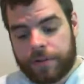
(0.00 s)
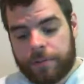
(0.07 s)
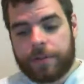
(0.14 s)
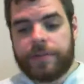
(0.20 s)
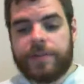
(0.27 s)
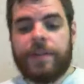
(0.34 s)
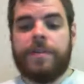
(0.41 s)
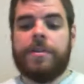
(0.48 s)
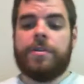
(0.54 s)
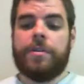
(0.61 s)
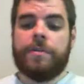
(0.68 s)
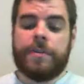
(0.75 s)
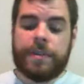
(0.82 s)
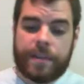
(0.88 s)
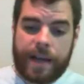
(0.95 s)
But instead, they
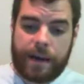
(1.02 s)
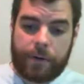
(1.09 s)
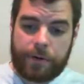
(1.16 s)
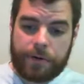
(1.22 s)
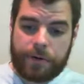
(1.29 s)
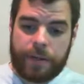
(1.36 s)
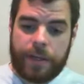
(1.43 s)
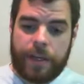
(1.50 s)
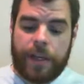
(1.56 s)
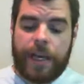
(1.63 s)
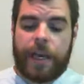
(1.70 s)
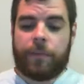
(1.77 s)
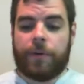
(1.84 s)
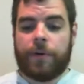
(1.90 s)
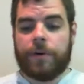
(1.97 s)
drove 6 hours,
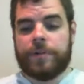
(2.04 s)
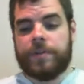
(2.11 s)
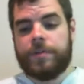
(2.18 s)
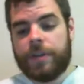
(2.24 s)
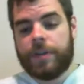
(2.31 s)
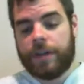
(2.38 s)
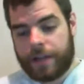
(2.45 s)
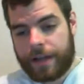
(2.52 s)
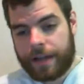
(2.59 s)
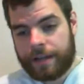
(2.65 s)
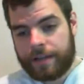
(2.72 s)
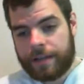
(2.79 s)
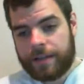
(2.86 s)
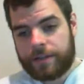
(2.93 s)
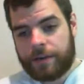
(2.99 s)
and we're also jet
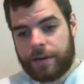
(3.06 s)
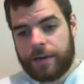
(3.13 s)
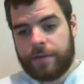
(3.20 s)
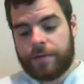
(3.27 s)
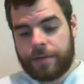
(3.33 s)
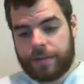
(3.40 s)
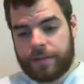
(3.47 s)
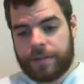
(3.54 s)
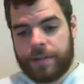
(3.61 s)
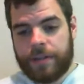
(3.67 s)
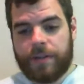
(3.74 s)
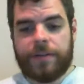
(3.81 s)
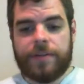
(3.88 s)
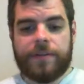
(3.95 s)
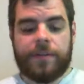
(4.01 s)
lagged and trying to adjust
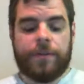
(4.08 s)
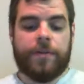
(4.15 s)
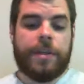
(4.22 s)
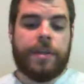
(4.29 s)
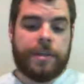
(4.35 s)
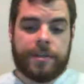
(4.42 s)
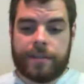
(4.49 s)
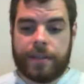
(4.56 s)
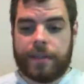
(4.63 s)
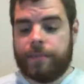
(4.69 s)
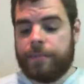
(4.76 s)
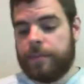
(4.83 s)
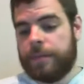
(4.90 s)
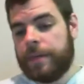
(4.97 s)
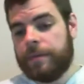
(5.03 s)
here. So they didn't sleep, they